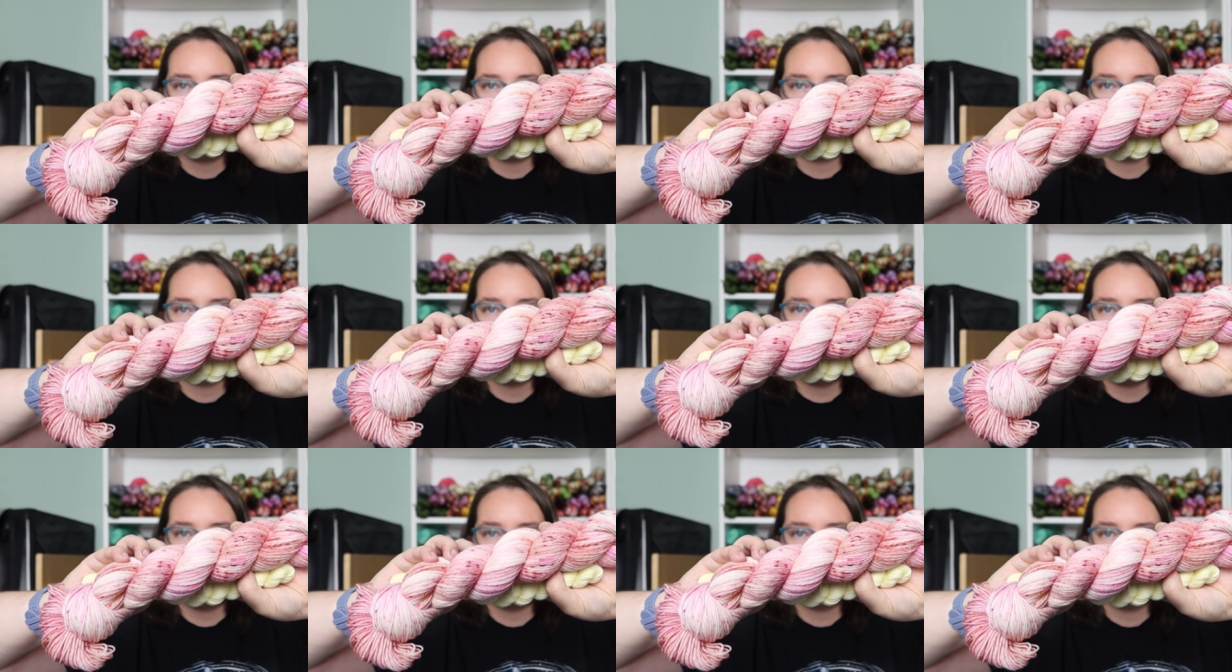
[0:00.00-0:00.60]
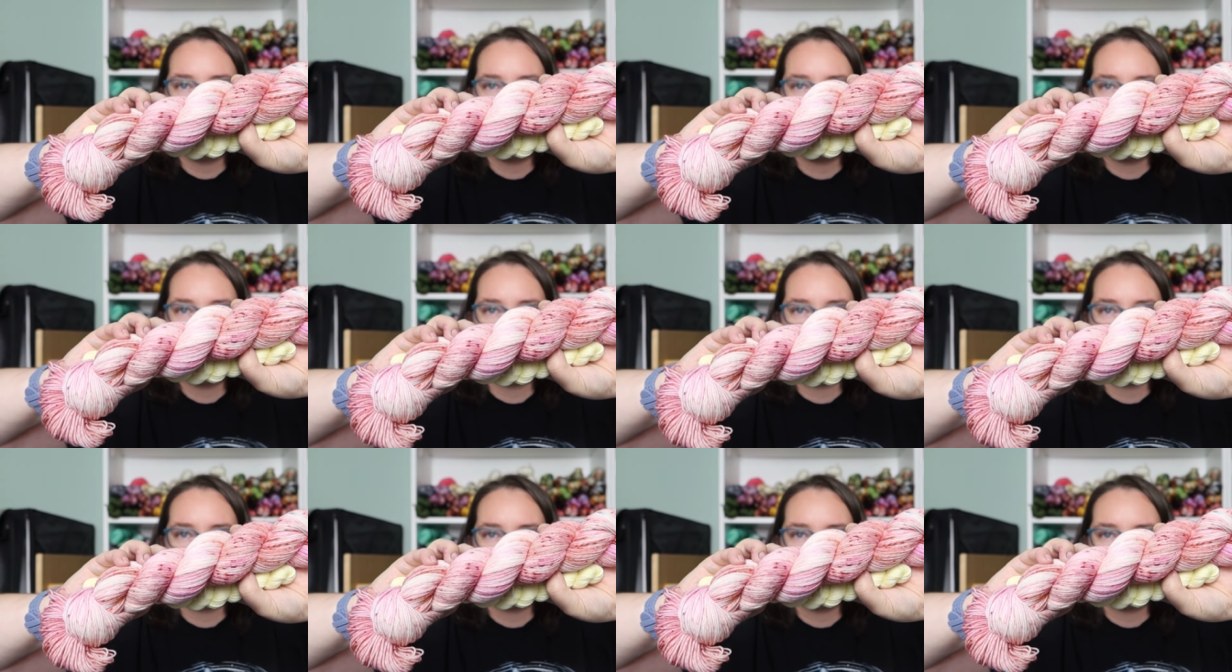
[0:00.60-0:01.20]
There we go.
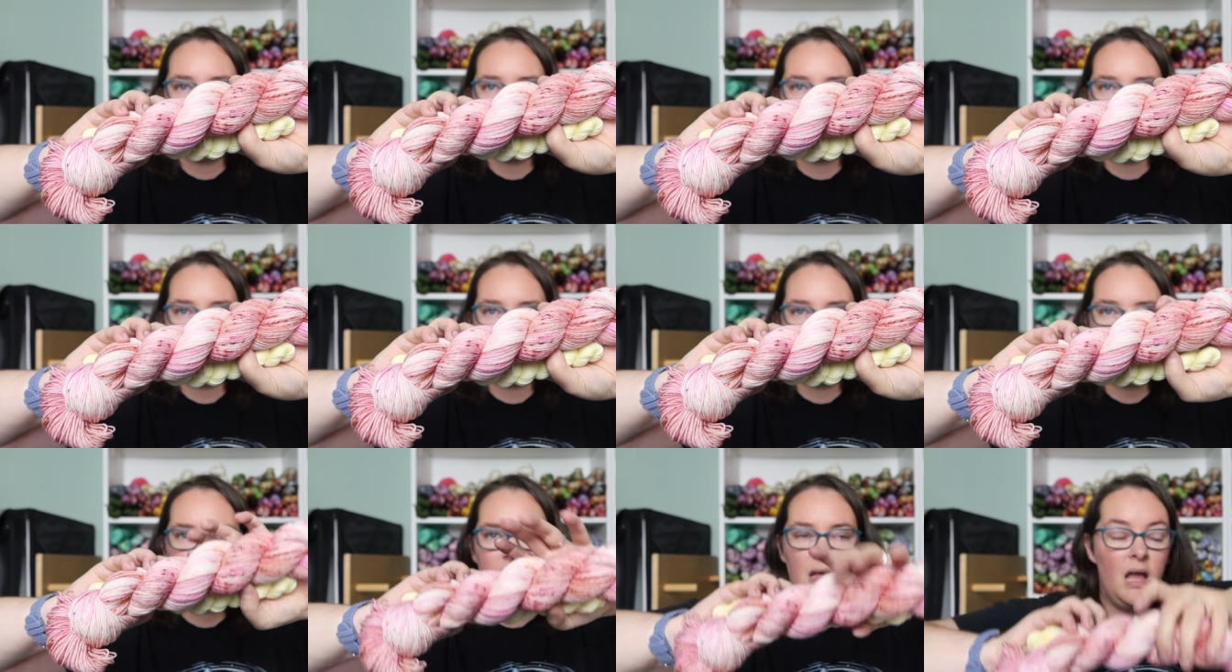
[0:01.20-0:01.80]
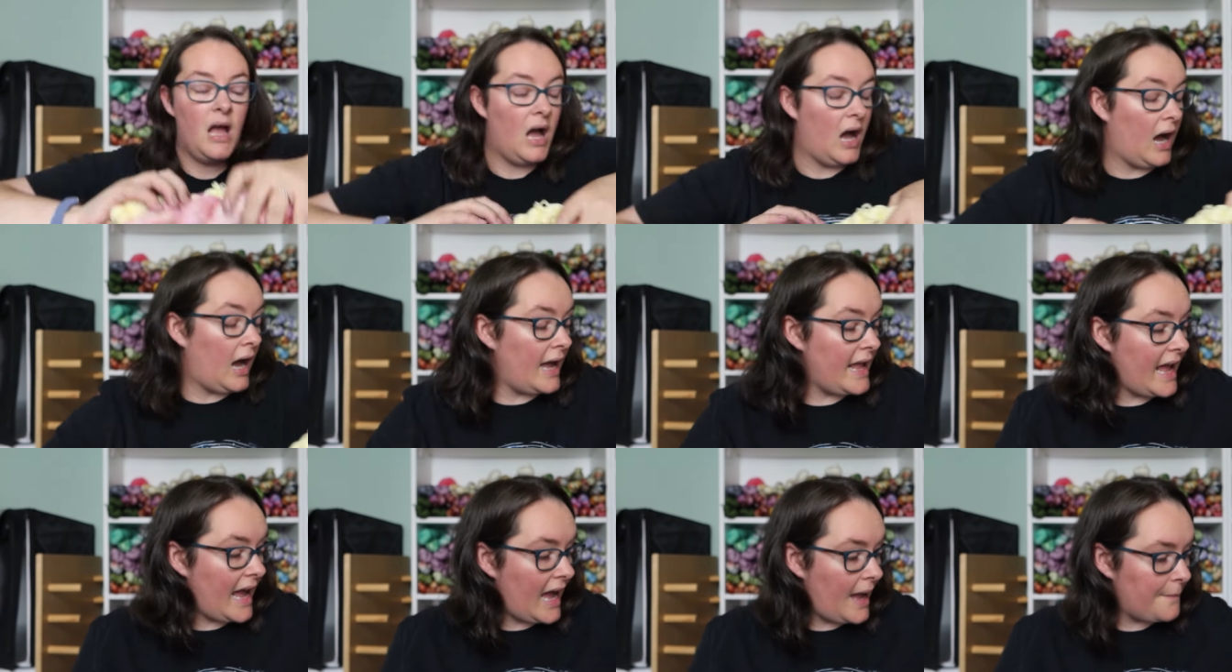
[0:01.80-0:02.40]

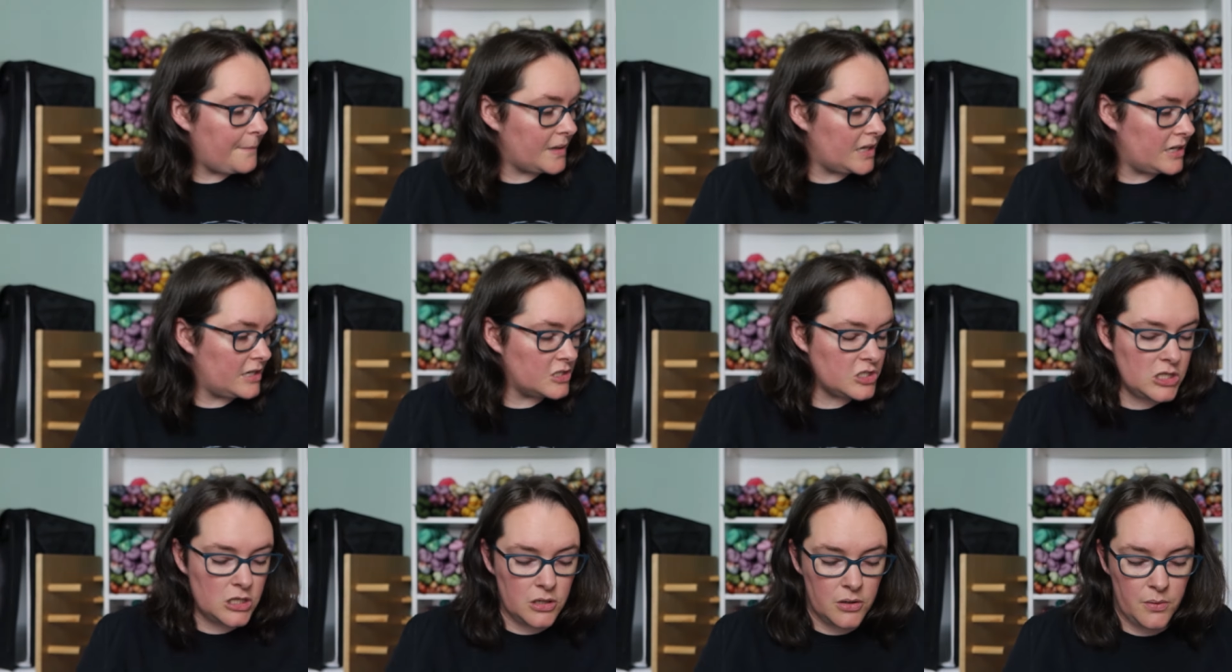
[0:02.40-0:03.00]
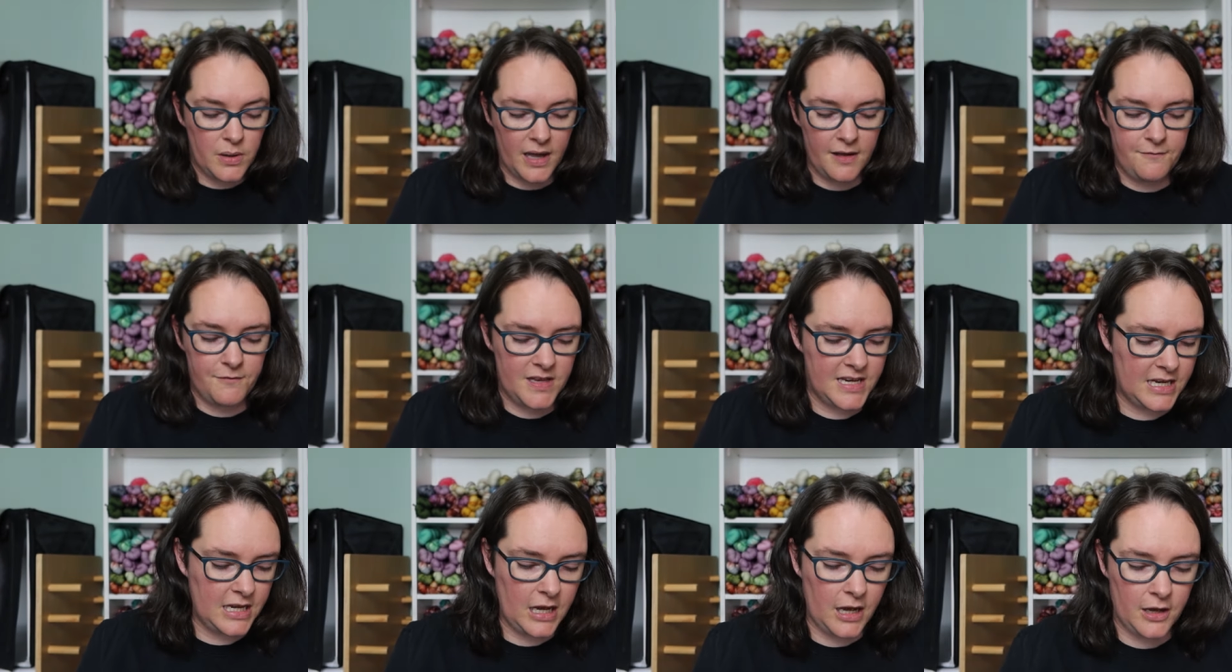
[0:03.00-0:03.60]
I am going to do a
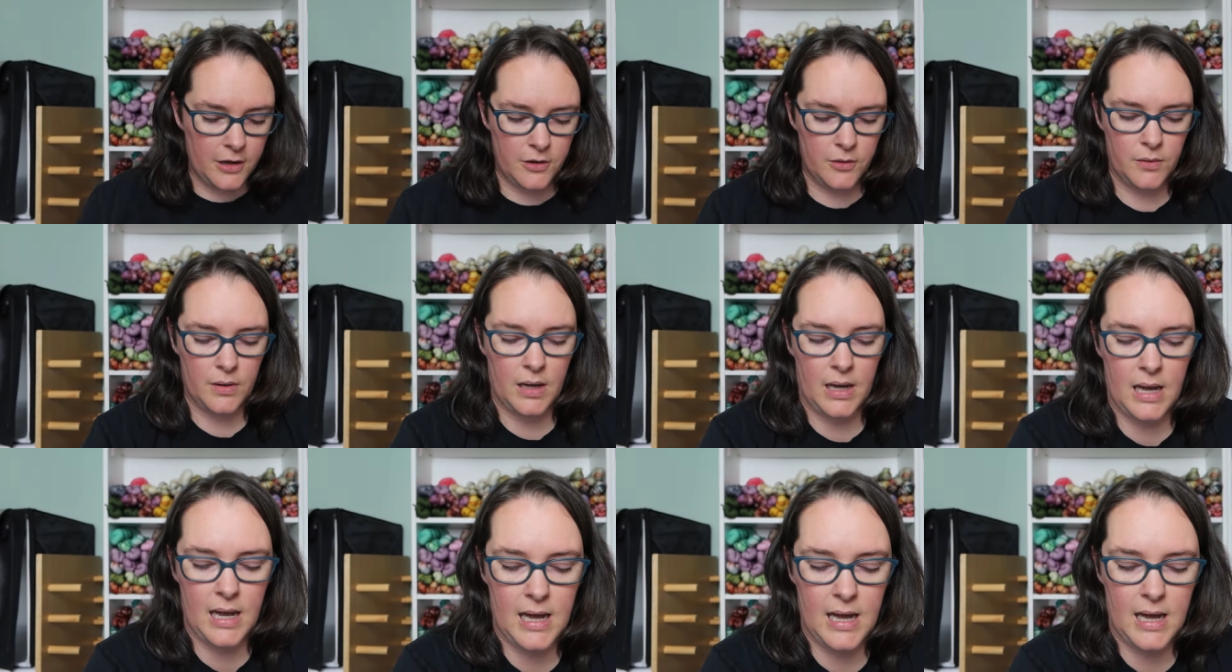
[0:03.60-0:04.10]
video